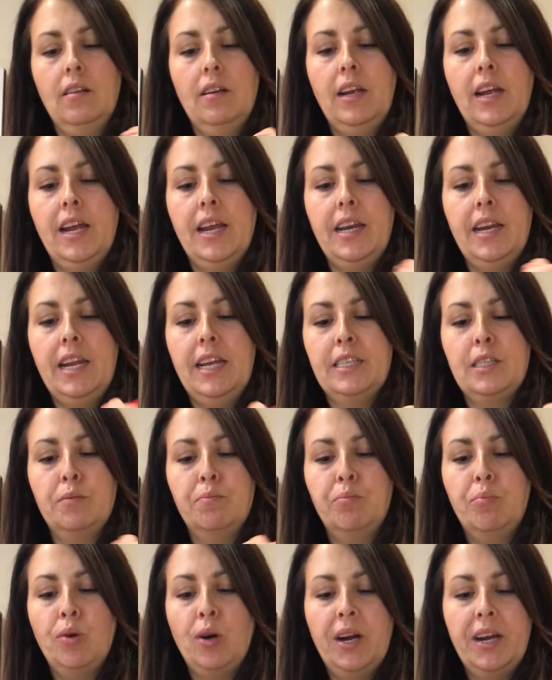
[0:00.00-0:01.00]
And it's
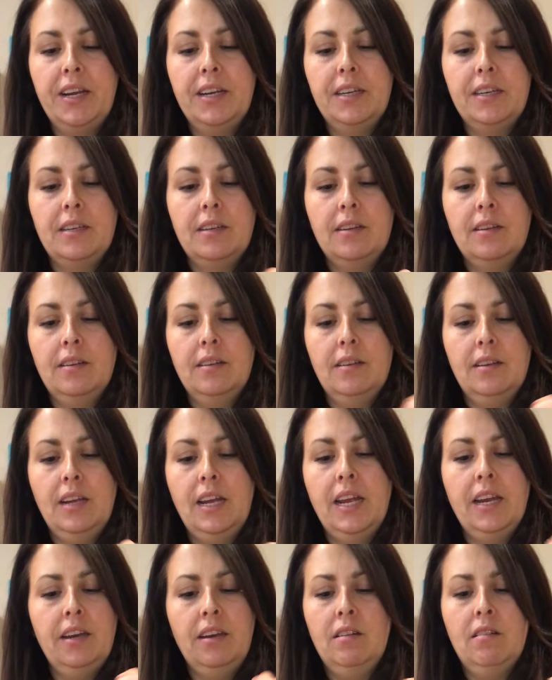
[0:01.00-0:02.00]
bright.
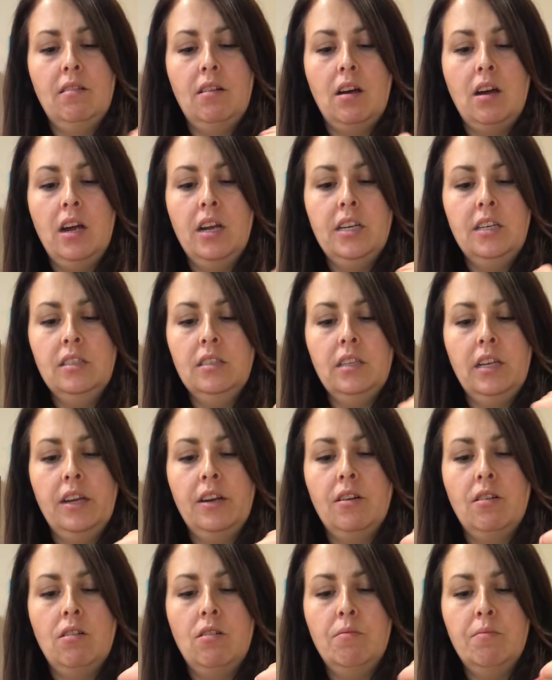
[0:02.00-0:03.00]
And I just
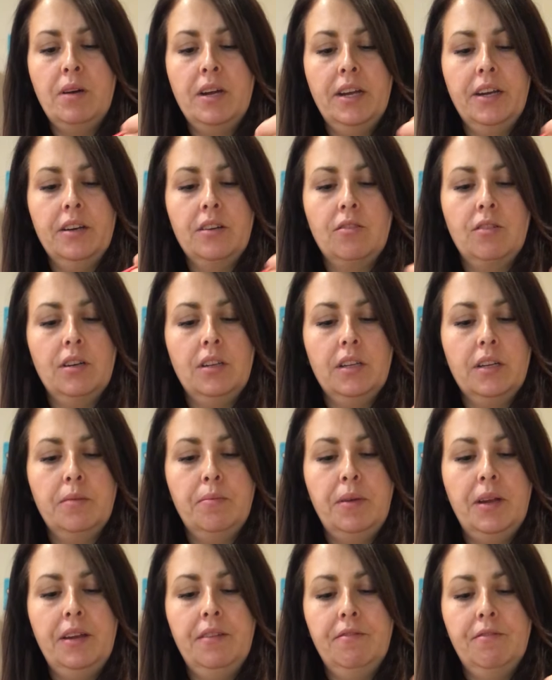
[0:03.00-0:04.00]
get all my acrylic
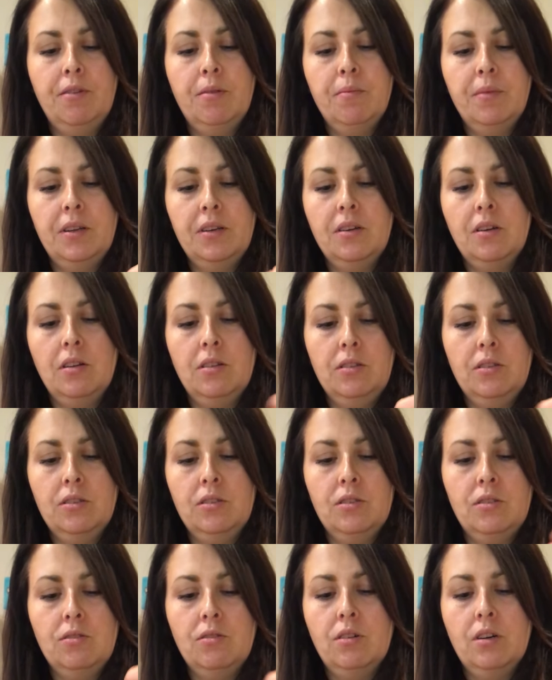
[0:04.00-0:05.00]
paint from the dollar
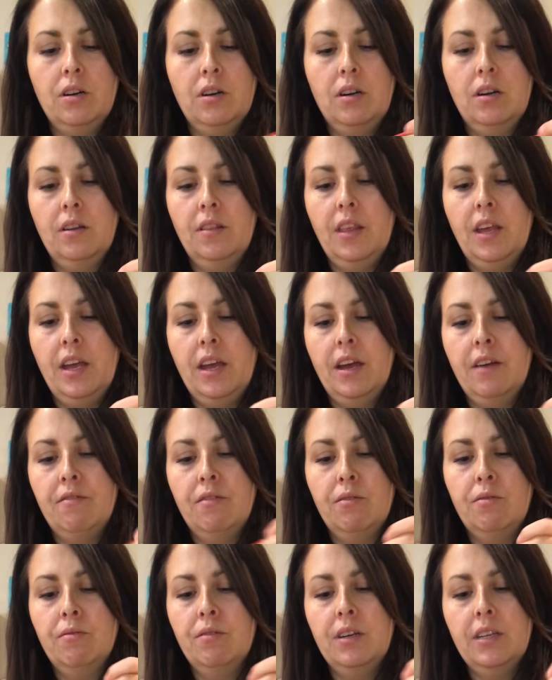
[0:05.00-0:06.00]
store. They have
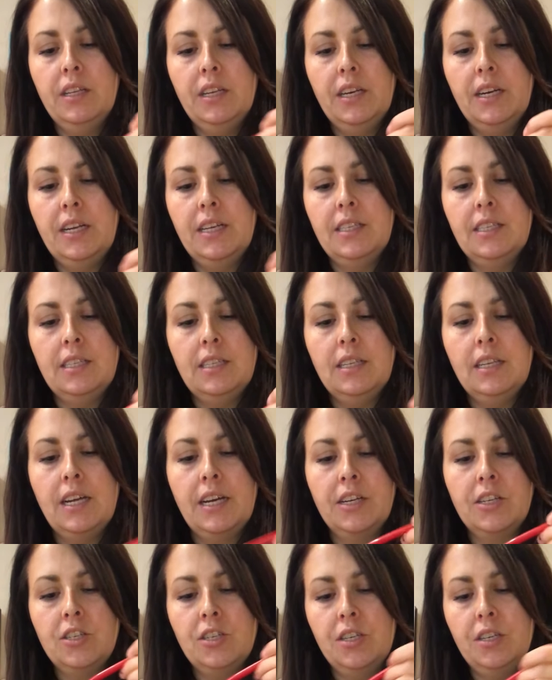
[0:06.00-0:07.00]
a really nice
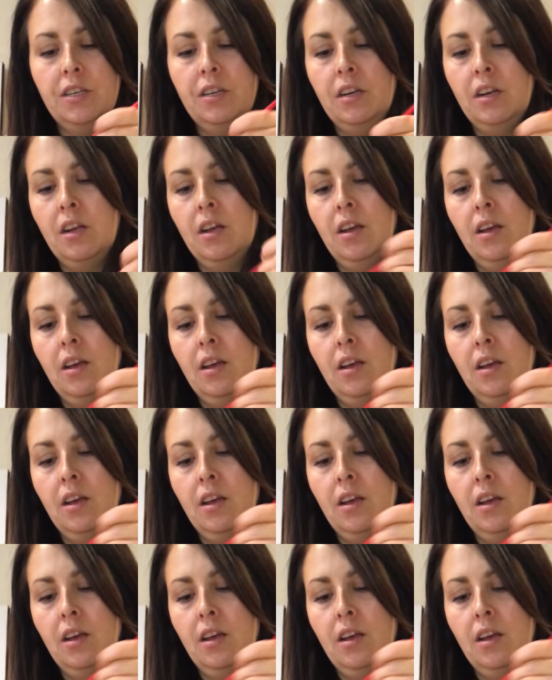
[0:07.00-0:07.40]
selection.